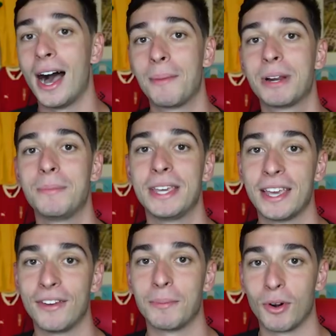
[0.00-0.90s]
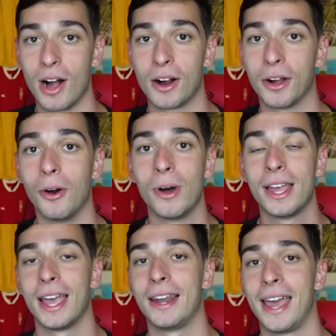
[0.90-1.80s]
I'm going to be giving Morocco
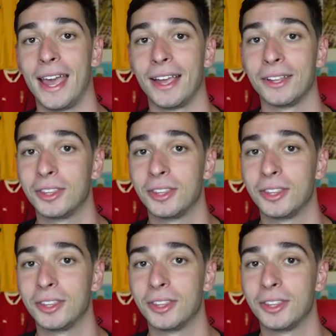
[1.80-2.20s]
an A.